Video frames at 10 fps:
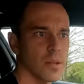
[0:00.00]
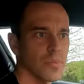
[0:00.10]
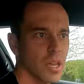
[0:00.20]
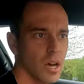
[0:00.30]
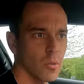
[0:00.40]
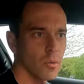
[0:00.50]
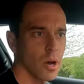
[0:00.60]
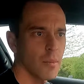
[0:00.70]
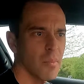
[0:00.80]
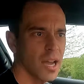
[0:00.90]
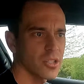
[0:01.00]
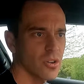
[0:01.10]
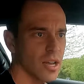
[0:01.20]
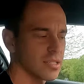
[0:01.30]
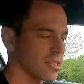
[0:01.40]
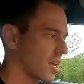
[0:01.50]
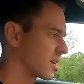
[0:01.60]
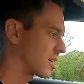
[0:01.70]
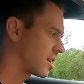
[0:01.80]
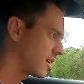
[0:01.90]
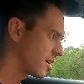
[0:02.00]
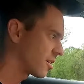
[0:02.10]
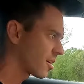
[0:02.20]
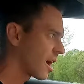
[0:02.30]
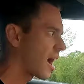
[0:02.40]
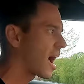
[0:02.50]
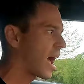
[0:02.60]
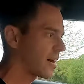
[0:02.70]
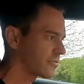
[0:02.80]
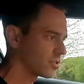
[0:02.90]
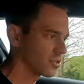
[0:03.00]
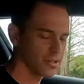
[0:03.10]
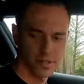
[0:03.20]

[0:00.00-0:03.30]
I might try second gear after.